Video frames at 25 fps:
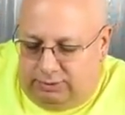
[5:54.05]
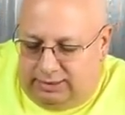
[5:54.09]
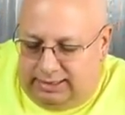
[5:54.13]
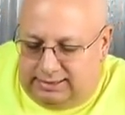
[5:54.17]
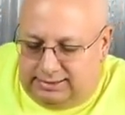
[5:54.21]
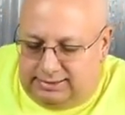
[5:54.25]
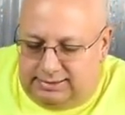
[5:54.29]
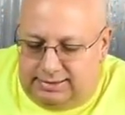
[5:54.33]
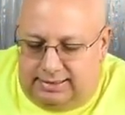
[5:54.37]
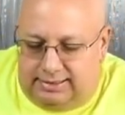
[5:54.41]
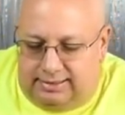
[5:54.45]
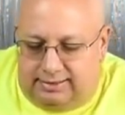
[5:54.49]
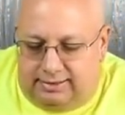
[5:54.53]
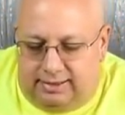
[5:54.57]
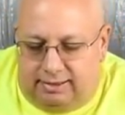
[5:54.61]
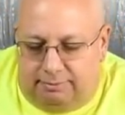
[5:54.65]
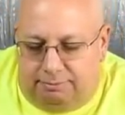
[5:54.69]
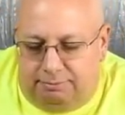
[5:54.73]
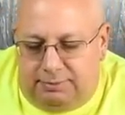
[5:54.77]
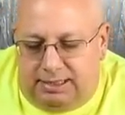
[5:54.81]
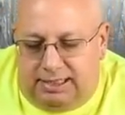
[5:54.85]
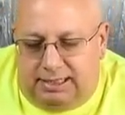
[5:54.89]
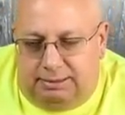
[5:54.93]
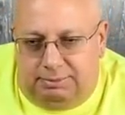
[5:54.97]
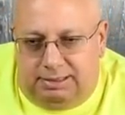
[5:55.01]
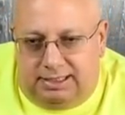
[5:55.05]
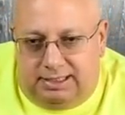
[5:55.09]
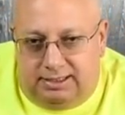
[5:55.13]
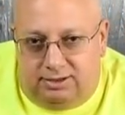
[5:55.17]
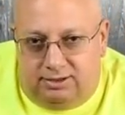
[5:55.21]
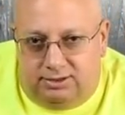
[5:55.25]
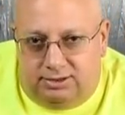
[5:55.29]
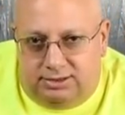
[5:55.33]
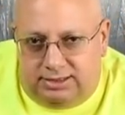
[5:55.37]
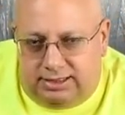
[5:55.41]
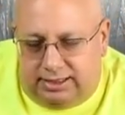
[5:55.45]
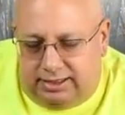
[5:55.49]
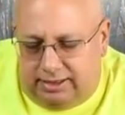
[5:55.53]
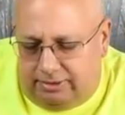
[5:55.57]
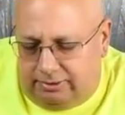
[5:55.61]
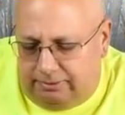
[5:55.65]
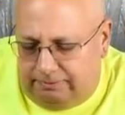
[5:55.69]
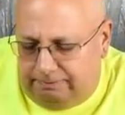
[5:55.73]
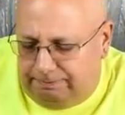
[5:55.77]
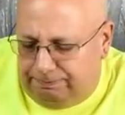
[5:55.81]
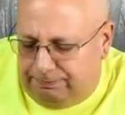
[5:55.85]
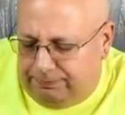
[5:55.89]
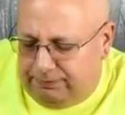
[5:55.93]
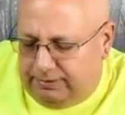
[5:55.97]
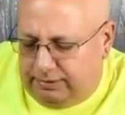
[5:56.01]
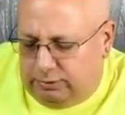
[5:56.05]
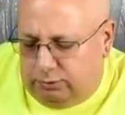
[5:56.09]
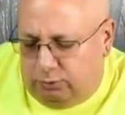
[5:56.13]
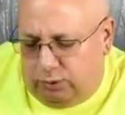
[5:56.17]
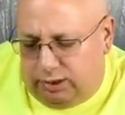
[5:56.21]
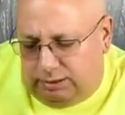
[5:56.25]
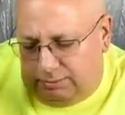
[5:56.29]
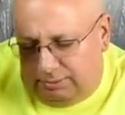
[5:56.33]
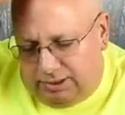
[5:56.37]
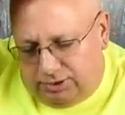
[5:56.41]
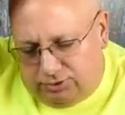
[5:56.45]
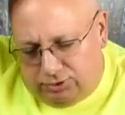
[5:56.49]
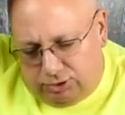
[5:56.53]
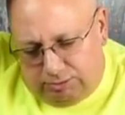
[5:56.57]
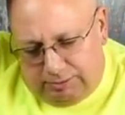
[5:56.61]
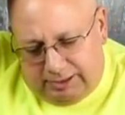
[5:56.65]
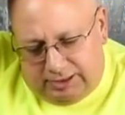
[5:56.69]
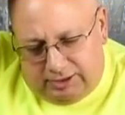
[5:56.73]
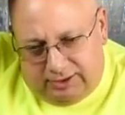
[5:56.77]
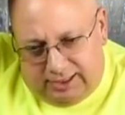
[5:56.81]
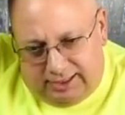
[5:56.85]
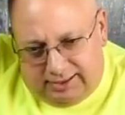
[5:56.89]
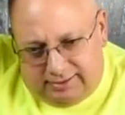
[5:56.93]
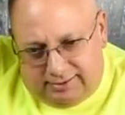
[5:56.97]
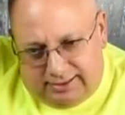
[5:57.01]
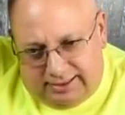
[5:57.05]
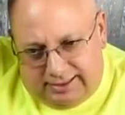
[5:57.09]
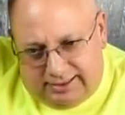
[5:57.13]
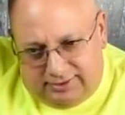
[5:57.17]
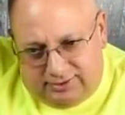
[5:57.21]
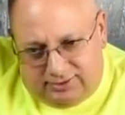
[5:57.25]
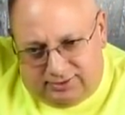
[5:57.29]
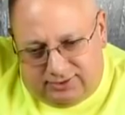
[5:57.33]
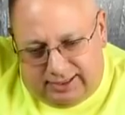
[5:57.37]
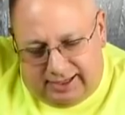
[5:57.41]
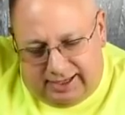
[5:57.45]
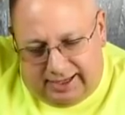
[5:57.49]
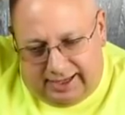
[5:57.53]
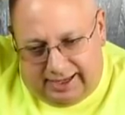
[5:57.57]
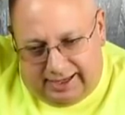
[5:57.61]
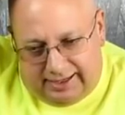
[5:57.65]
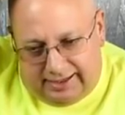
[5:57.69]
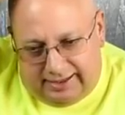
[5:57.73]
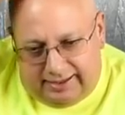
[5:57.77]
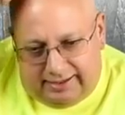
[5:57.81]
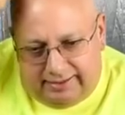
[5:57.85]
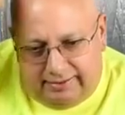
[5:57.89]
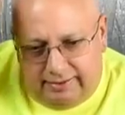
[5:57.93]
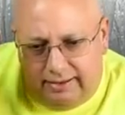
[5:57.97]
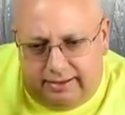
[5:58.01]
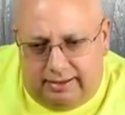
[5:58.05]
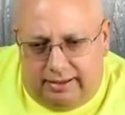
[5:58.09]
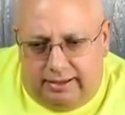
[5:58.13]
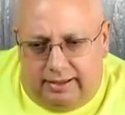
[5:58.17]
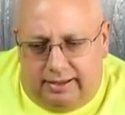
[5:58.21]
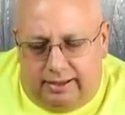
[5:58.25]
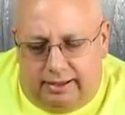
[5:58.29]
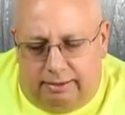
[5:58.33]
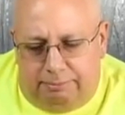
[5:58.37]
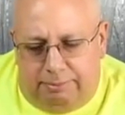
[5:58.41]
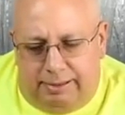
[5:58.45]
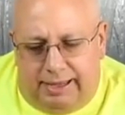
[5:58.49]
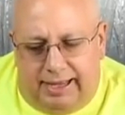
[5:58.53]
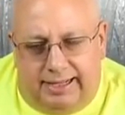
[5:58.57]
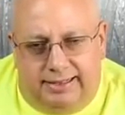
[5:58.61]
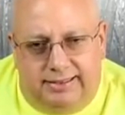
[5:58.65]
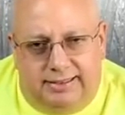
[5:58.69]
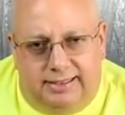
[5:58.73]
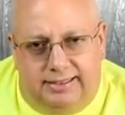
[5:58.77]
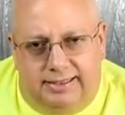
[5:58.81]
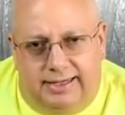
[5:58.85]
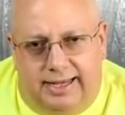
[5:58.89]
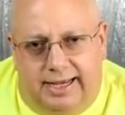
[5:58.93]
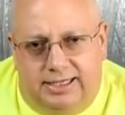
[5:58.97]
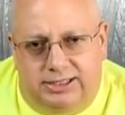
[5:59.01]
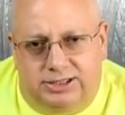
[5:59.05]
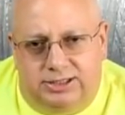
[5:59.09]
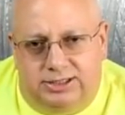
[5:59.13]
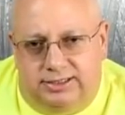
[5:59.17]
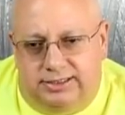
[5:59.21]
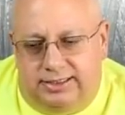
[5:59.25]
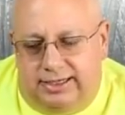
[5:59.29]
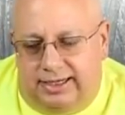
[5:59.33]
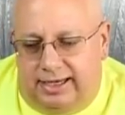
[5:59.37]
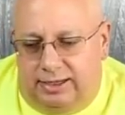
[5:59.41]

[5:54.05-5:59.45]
When I set it up many, many years ago, one of my two meter antennas uh, had a, a bad connection.